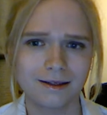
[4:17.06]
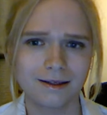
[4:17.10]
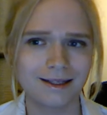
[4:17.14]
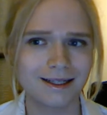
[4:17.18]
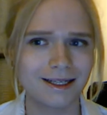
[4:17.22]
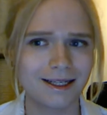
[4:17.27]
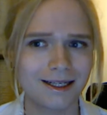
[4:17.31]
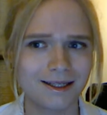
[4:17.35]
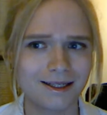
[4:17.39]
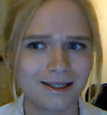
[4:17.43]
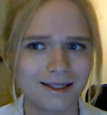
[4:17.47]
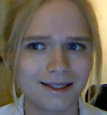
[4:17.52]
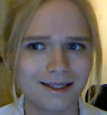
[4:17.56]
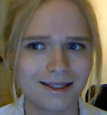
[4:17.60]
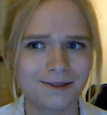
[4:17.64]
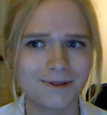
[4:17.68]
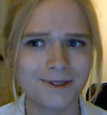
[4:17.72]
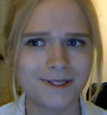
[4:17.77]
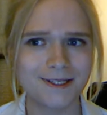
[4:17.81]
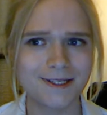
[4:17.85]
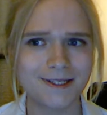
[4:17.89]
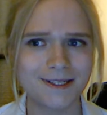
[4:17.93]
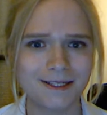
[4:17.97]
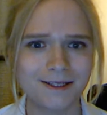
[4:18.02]
I, I
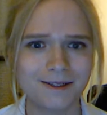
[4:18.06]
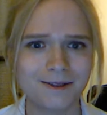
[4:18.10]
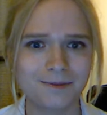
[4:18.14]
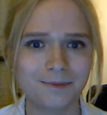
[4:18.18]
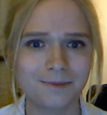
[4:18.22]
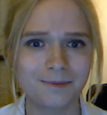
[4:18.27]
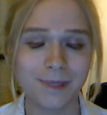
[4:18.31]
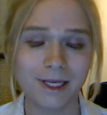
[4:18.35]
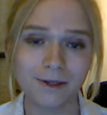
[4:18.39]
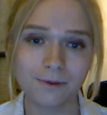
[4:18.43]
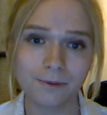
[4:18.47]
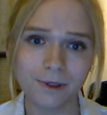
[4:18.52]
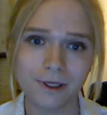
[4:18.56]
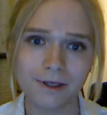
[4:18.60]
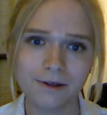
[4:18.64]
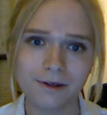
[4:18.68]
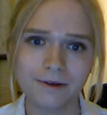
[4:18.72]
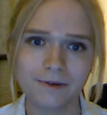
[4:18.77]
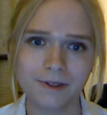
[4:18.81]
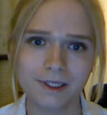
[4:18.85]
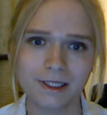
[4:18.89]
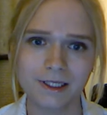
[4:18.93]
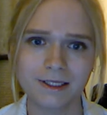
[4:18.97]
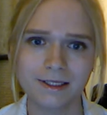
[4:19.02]
was um, made aware
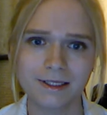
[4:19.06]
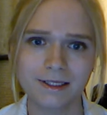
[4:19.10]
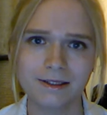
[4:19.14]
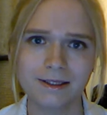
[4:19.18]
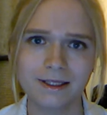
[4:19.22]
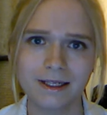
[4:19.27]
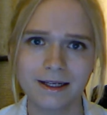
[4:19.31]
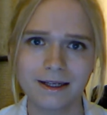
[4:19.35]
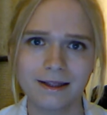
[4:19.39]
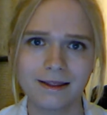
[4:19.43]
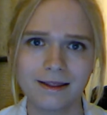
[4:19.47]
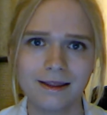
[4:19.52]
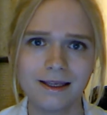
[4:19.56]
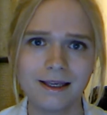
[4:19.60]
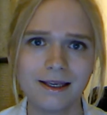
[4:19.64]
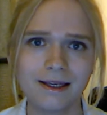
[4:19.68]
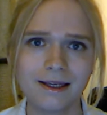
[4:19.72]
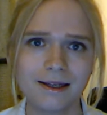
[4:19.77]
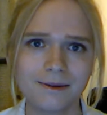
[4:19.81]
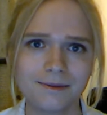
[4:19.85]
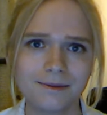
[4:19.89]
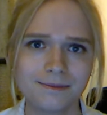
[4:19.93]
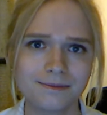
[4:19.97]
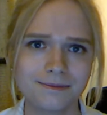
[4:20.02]
of it at the
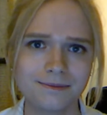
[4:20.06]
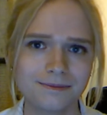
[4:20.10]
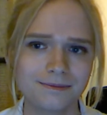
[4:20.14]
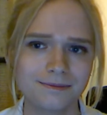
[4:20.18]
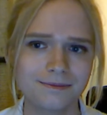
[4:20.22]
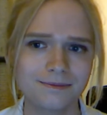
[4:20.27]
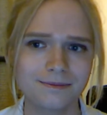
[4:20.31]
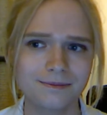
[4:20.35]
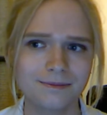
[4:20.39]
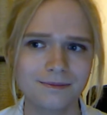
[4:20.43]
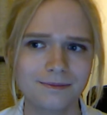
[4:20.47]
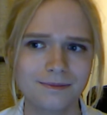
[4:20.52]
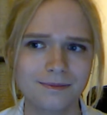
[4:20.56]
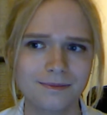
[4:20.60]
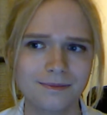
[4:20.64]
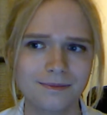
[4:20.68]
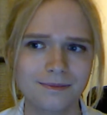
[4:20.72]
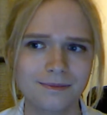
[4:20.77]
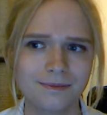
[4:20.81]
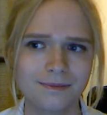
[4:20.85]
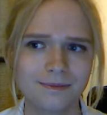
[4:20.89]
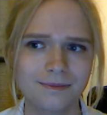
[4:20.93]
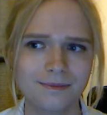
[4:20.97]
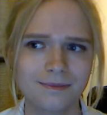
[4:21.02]
um,
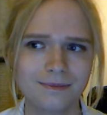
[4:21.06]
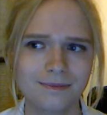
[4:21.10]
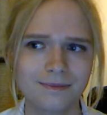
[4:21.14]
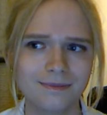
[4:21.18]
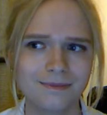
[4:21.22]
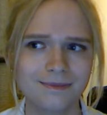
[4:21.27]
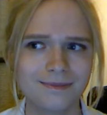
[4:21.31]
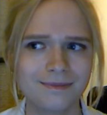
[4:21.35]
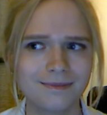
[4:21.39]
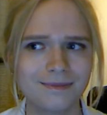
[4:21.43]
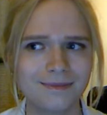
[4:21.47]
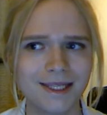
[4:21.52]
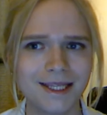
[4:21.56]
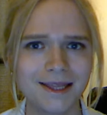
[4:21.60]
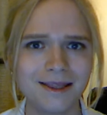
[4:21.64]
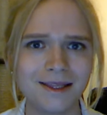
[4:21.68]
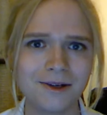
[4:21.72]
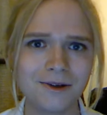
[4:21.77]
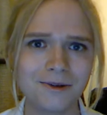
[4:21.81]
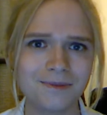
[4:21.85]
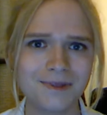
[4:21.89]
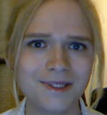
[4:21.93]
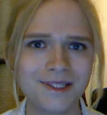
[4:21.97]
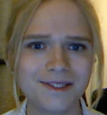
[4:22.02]
at the
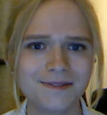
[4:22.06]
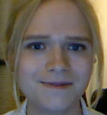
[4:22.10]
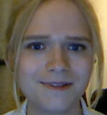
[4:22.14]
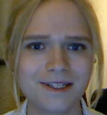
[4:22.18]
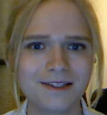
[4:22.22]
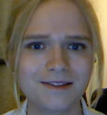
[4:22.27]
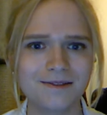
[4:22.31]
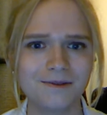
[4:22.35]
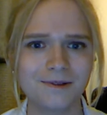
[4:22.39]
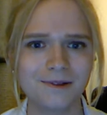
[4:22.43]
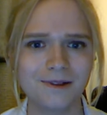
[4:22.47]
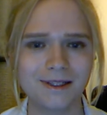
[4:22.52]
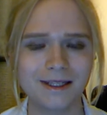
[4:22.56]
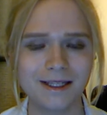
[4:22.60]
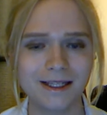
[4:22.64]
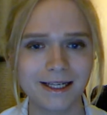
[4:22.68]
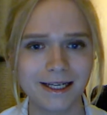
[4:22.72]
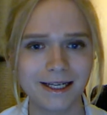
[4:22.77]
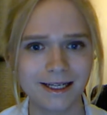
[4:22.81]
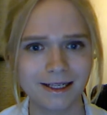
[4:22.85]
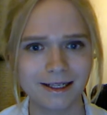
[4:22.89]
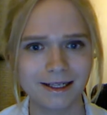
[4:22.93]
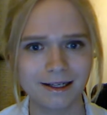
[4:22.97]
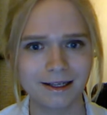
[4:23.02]
Openness Festival.
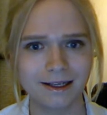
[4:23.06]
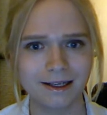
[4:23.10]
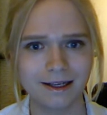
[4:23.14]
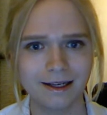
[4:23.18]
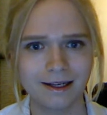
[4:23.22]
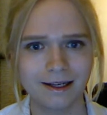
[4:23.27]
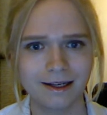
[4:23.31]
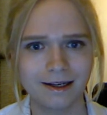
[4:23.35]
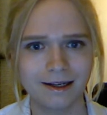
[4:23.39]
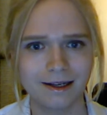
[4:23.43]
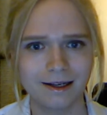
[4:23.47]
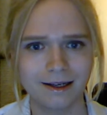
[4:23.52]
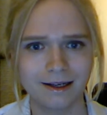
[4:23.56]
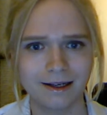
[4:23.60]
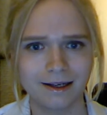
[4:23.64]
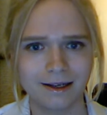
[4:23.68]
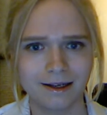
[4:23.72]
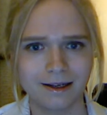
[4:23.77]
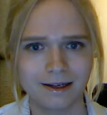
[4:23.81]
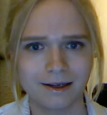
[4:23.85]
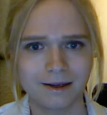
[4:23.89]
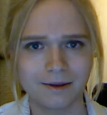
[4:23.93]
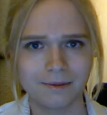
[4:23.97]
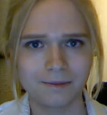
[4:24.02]
Like
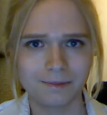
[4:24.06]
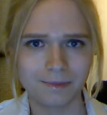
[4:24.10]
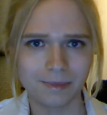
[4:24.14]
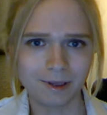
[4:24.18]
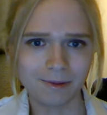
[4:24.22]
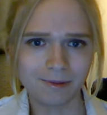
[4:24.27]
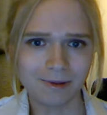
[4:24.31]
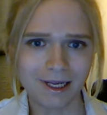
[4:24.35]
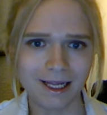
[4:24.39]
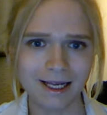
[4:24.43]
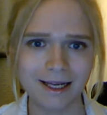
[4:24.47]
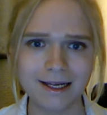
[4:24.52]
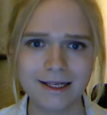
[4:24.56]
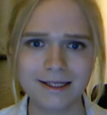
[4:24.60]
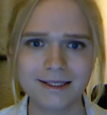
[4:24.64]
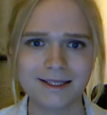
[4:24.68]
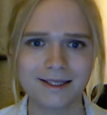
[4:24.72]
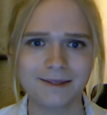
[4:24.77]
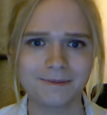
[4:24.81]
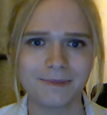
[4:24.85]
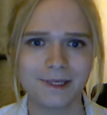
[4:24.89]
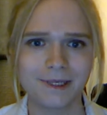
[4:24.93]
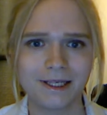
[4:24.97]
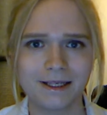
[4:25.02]
people
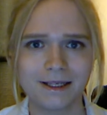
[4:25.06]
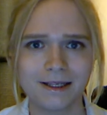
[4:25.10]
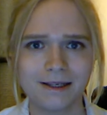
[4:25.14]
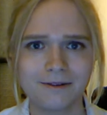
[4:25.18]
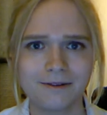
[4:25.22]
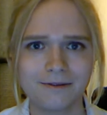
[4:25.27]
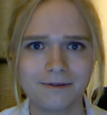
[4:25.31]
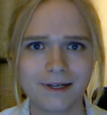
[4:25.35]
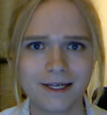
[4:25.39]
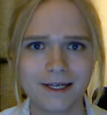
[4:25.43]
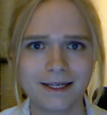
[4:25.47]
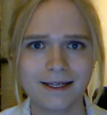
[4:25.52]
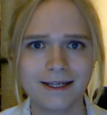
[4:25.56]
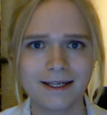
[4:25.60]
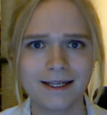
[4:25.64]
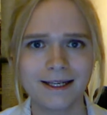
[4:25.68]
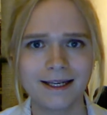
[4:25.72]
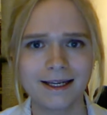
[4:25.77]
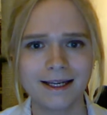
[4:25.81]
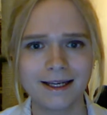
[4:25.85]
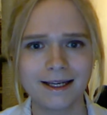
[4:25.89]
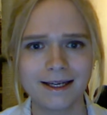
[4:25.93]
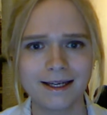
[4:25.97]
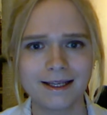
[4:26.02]
asked me if I had
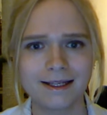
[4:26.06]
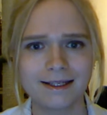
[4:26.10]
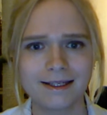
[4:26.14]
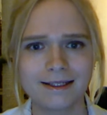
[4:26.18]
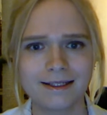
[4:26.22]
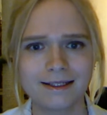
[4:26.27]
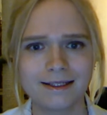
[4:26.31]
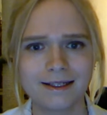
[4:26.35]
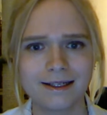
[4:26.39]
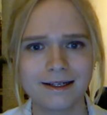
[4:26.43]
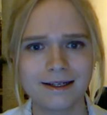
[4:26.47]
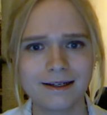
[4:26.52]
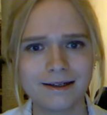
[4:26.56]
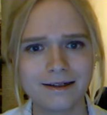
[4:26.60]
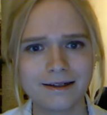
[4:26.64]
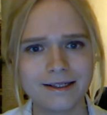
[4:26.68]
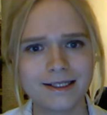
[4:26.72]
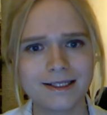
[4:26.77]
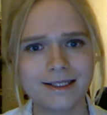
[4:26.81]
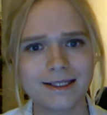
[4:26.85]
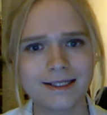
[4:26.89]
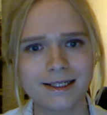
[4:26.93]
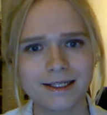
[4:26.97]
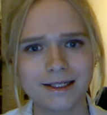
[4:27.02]
had a
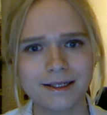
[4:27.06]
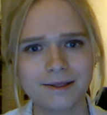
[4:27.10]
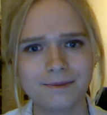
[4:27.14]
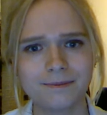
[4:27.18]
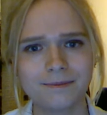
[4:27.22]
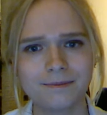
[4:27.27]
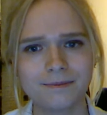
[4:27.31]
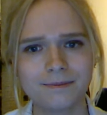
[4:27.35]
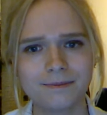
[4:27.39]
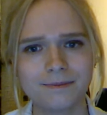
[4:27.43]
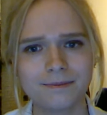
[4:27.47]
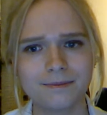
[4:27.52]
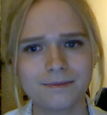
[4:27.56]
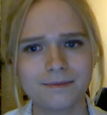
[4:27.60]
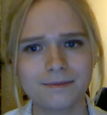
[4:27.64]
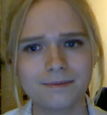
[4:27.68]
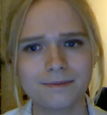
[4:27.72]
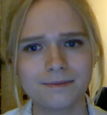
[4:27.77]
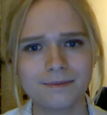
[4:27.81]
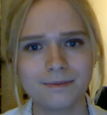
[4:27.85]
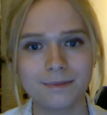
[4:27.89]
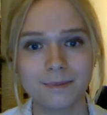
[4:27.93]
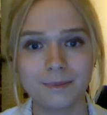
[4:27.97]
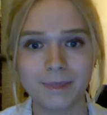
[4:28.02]
hard time
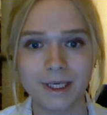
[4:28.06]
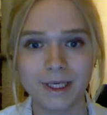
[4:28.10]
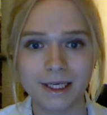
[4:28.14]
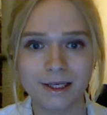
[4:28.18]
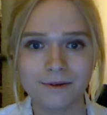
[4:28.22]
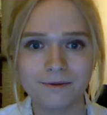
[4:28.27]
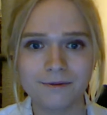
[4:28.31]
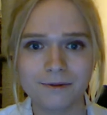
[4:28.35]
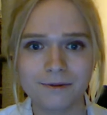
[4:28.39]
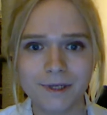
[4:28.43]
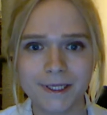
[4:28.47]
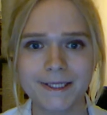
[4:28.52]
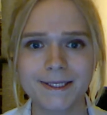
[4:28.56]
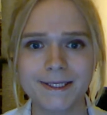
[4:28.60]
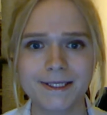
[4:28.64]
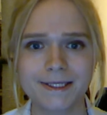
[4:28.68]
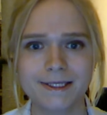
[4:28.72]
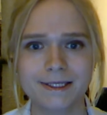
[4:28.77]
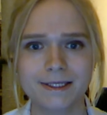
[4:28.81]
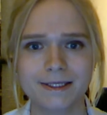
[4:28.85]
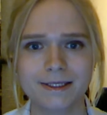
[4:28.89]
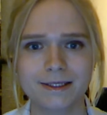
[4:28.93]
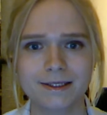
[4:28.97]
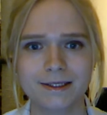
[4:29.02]
making
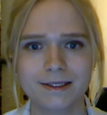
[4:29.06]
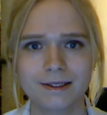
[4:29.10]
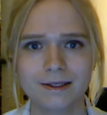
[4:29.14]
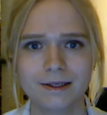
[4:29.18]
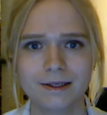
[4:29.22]
friends